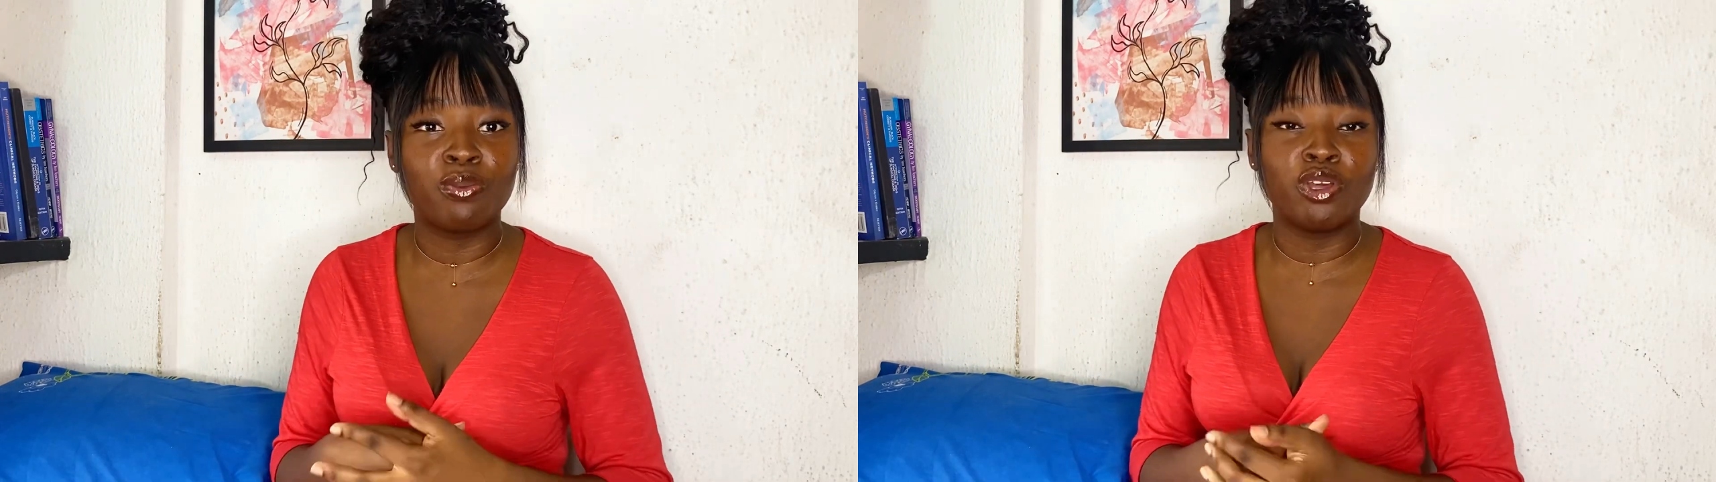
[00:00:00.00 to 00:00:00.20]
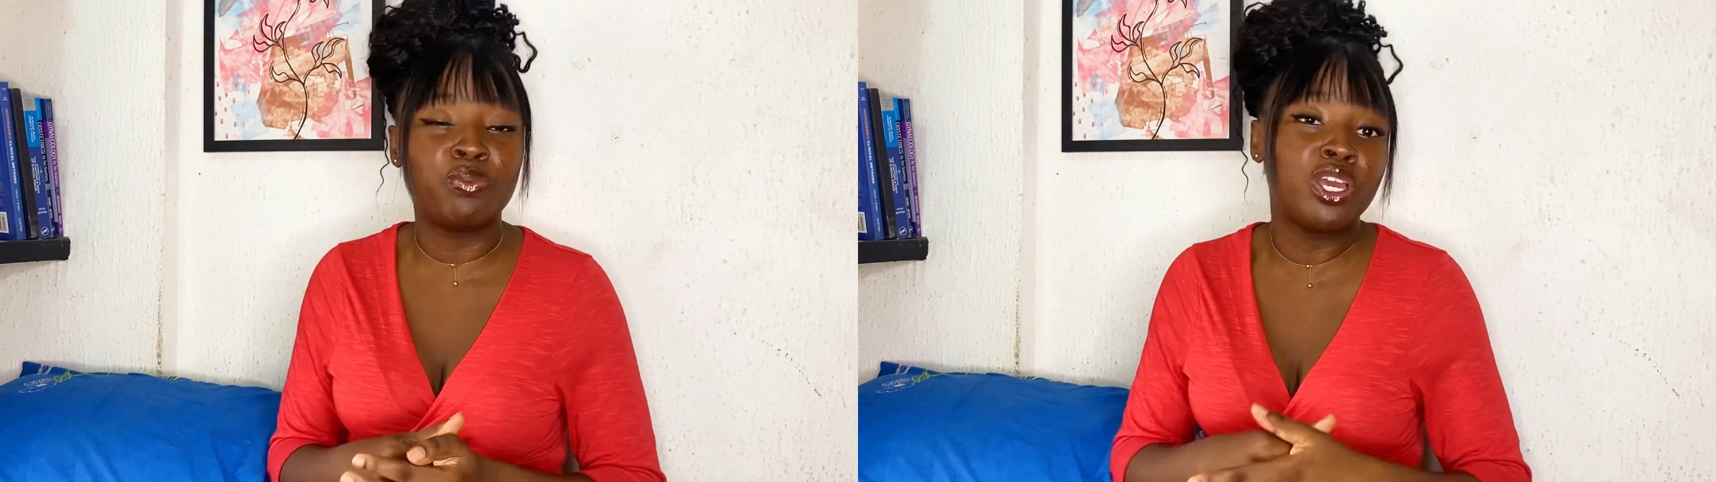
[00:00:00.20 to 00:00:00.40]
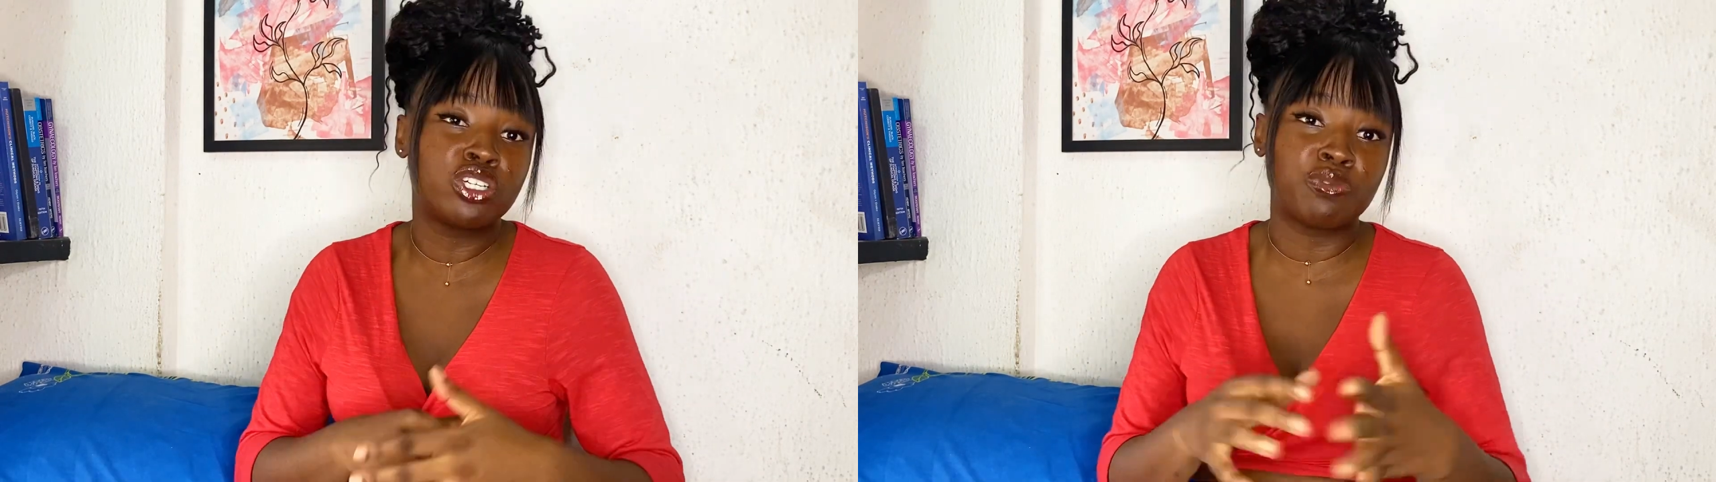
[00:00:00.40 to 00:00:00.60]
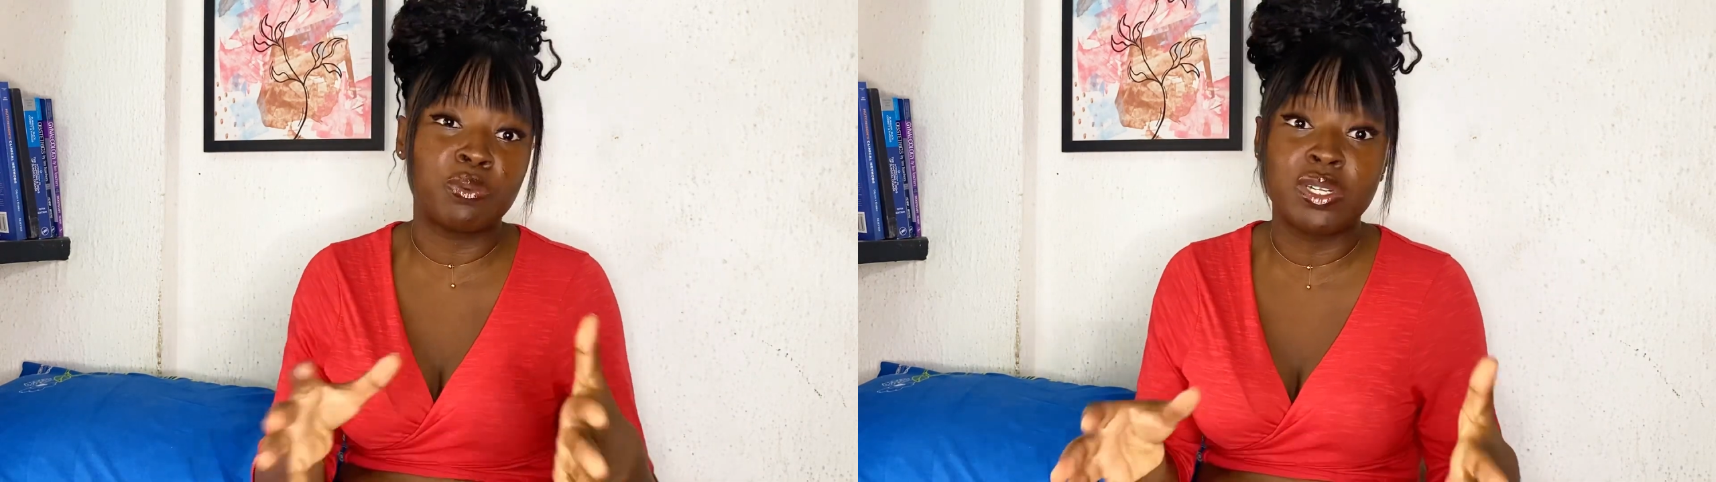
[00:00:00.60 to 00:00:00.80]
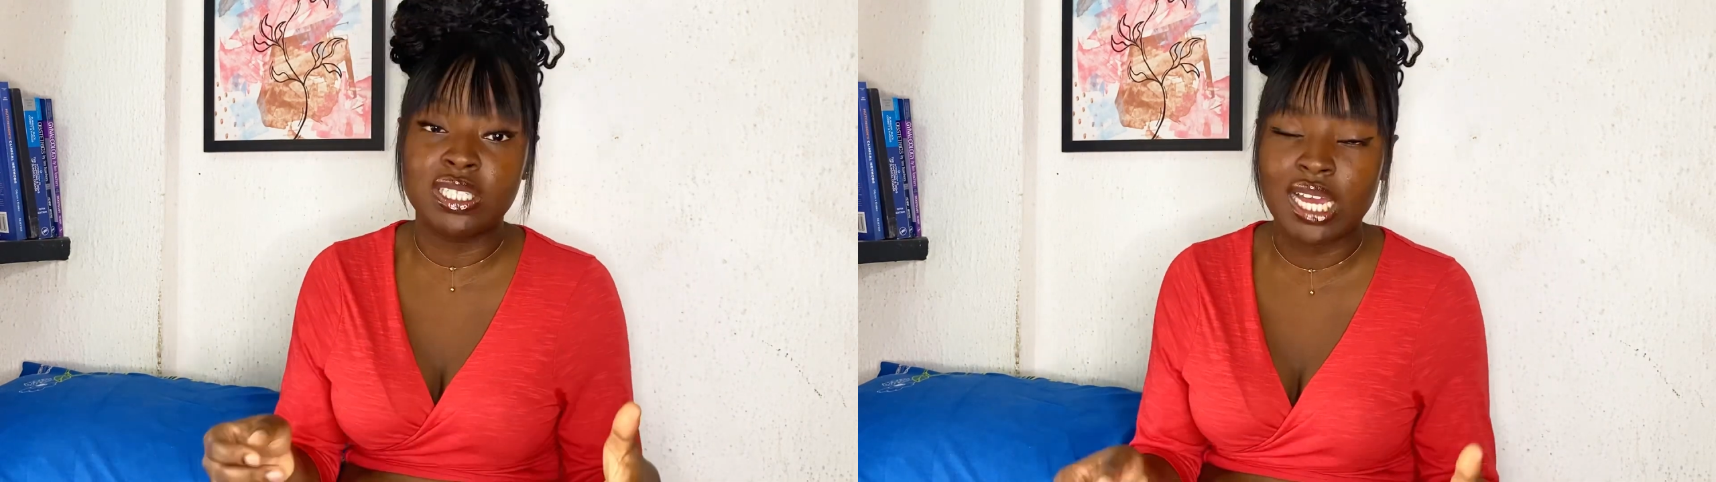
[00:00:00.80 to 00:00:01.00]
there'll be a lot of
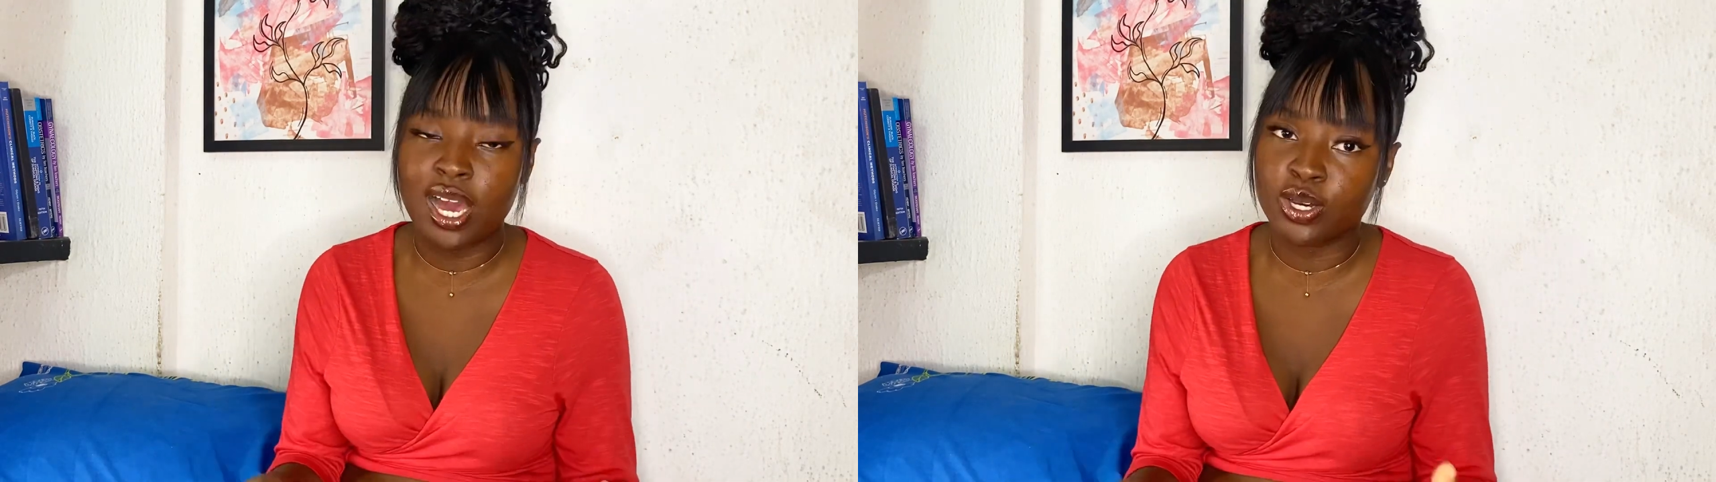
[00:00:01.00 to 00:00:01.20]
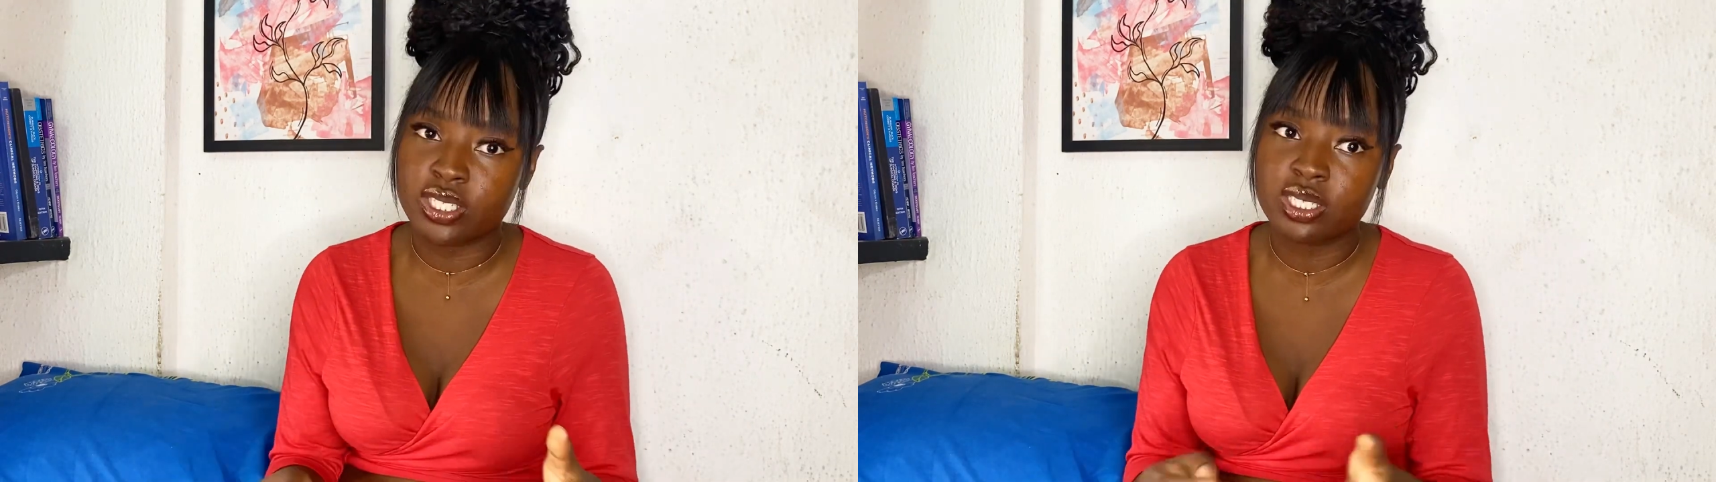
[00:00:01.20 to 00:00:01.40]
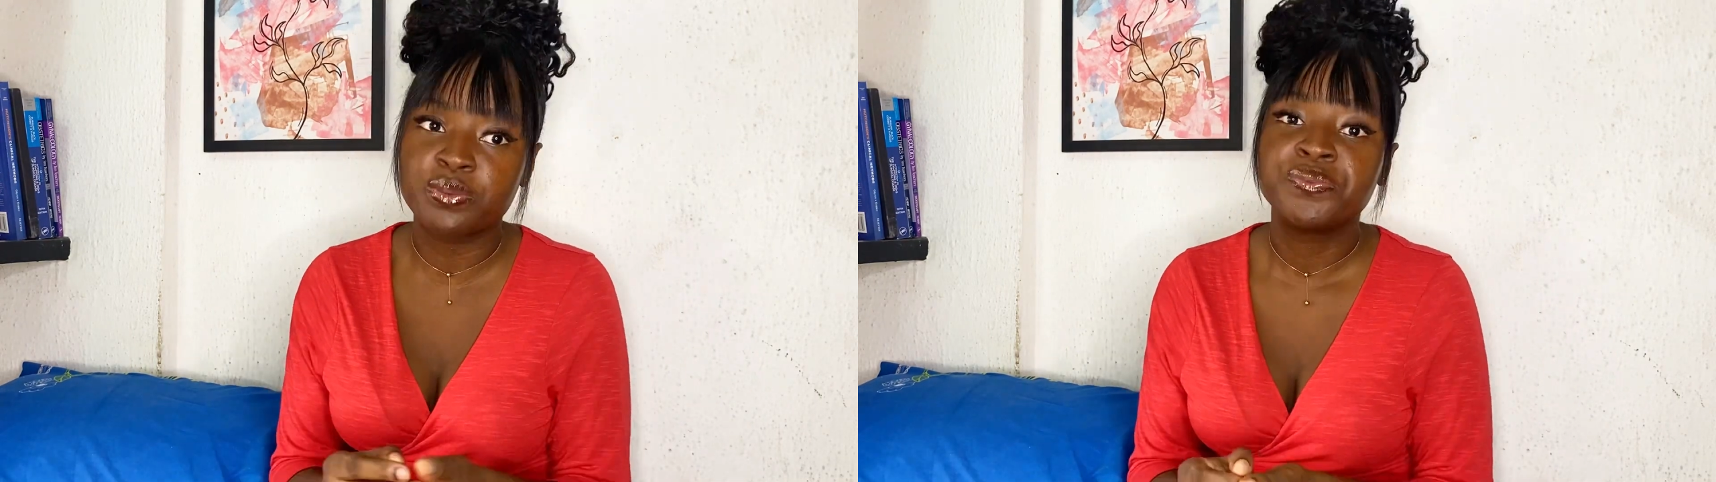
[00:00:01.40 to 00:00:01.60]
people in the house.